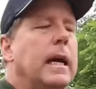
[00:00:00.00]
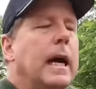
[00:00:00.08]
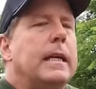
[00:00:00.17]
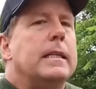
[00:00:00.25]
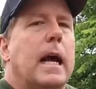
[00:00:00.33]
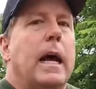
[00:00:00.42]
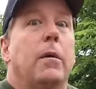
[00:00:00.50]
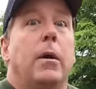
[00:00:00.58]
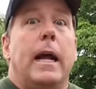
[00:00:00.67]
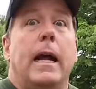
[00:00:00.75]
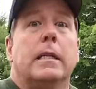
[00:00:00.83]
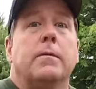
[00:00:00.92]
Guys, I
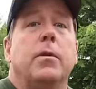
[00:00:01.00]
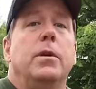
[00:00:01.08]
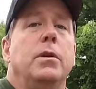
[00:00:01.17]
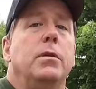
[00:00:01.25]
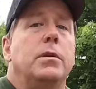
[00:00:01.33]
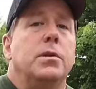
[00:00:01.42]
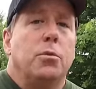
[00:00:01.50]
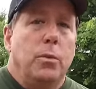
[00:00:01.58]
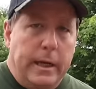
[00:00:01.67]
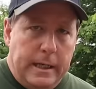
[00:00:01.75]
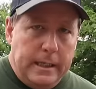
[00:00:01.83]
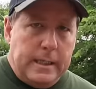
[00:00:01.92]
would ask for you to
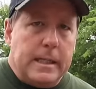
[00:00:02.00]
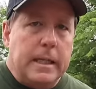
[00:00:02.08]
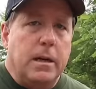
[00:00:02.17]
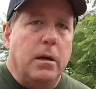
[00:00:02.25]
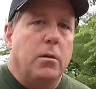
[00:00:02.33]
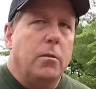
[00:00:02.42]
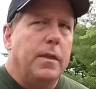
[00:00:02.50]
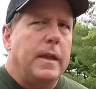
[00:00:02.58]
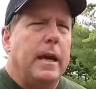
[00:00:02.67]
reconsider with